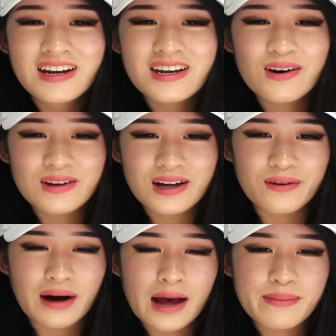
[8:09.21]

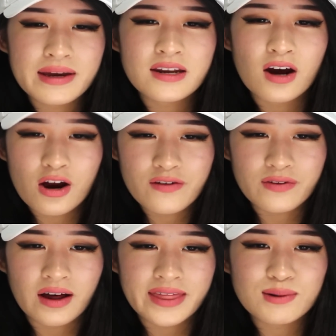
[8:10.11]
Lolo, I mean
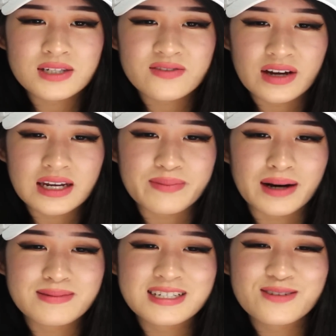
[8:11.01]
over. That one's funny,
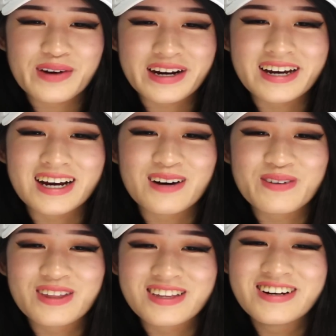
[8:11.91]
but I'm still breaking up
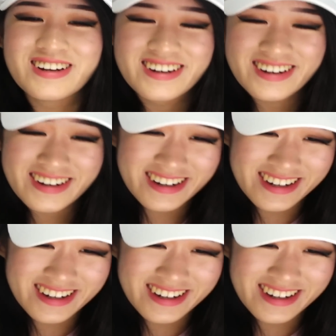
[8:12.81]
with you.